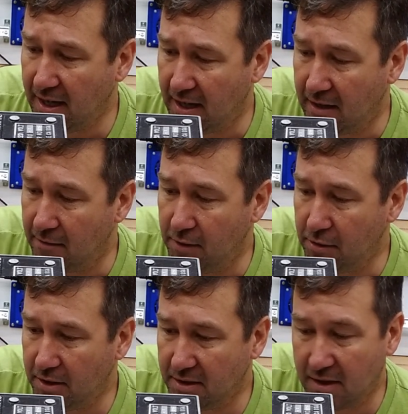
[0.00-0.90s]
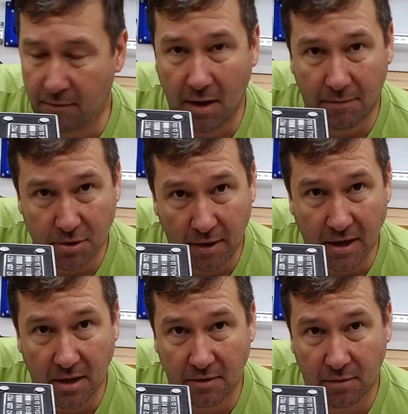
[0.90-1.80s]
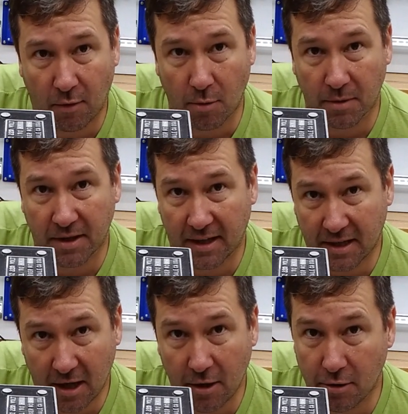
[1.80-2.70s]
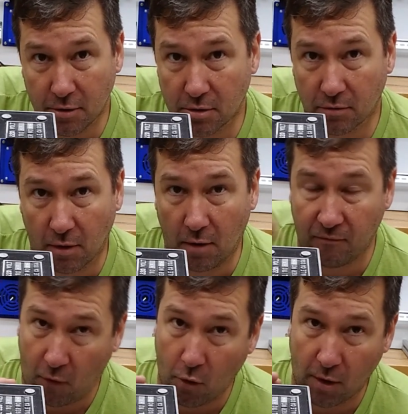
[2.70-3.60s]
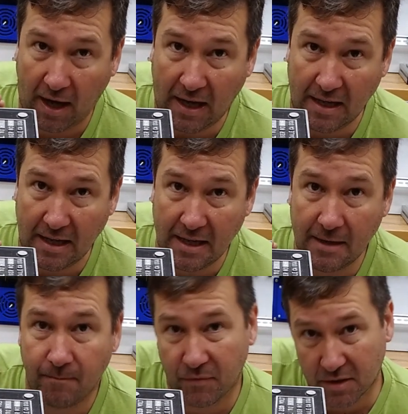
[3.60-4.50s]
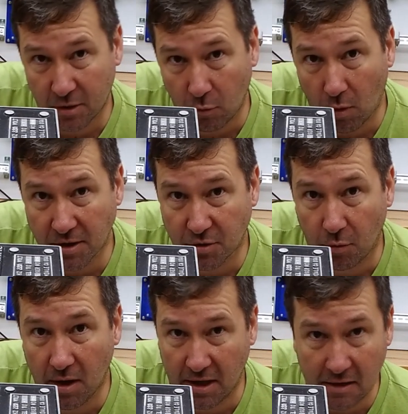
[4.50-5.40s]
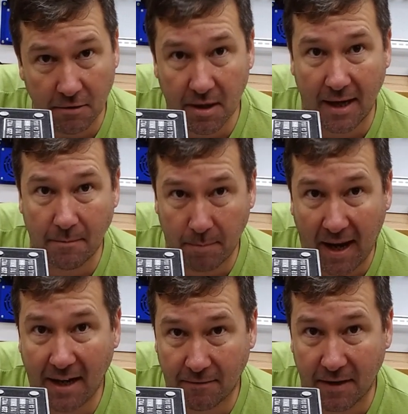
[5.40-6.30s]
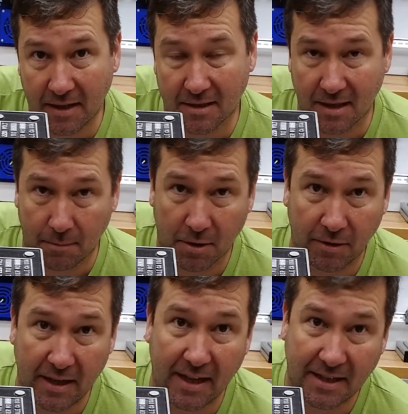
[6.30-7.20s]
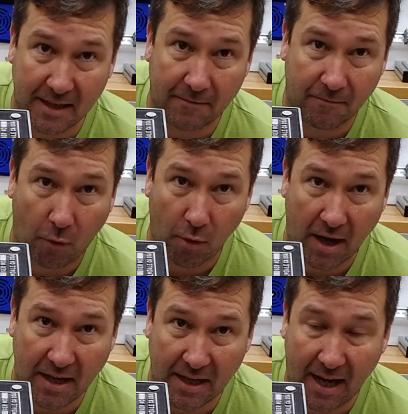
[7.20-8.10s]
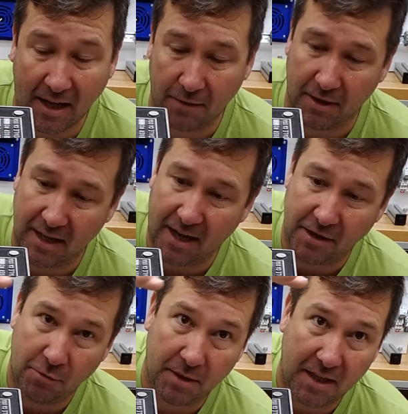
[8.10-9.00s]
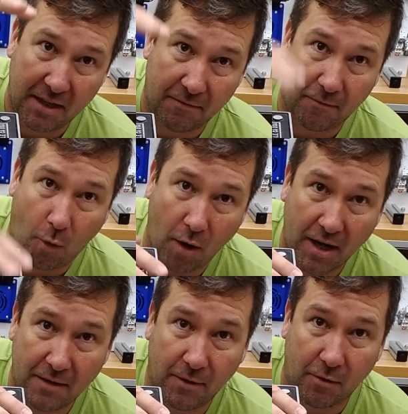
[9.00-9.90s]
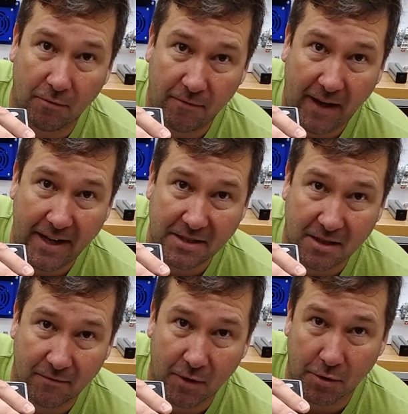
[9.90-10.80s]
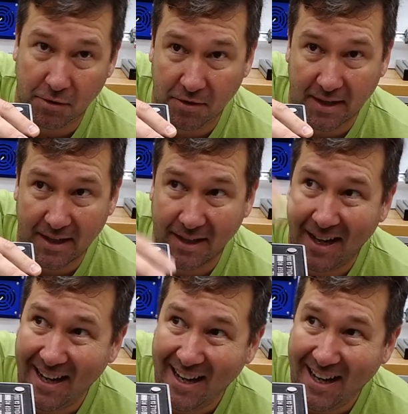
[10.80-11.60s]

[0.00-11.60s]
yeah, if you can, if you have a transformer that goes from 480 to 120, you can backfeed it typically and get 480 out of it. Now, you would need a 480 volt phase converter then,